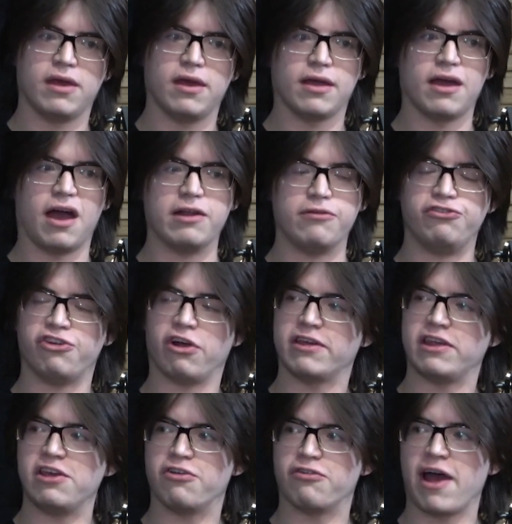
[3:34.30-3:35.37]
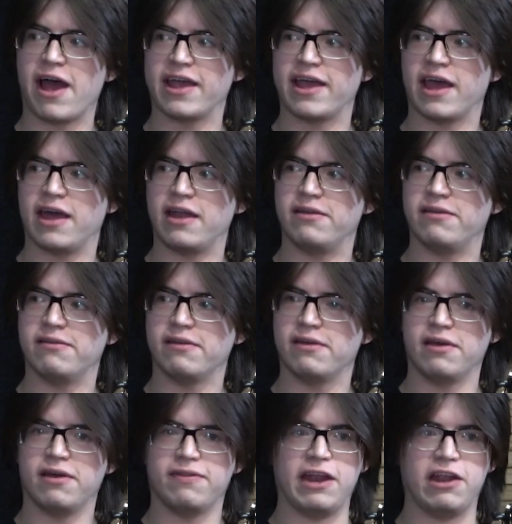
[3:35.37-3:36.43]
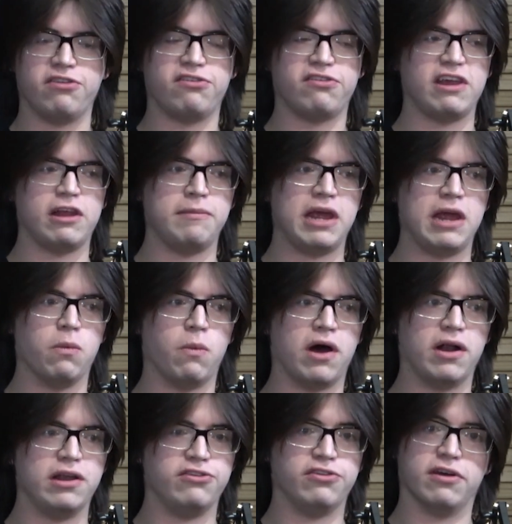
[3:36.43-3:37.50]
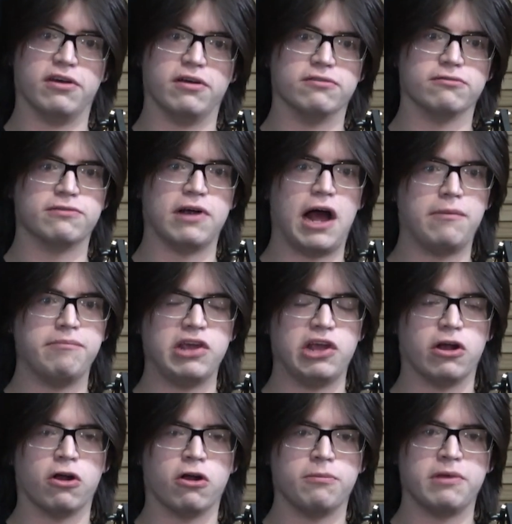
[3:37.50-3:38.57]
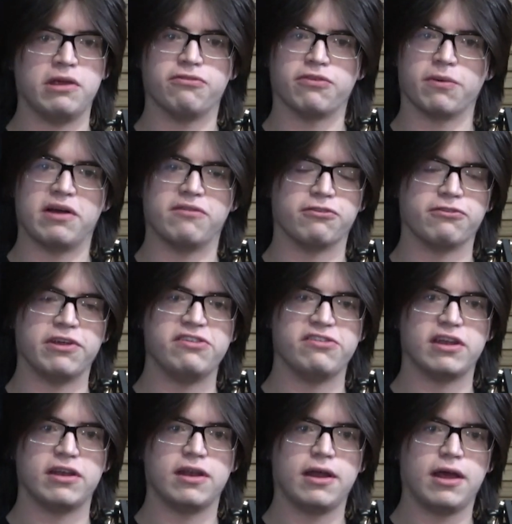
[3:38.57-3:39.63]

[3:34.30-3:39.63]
kind of junkie crackhead that had seen me and wanted to rob me or hurt me for whatever reason.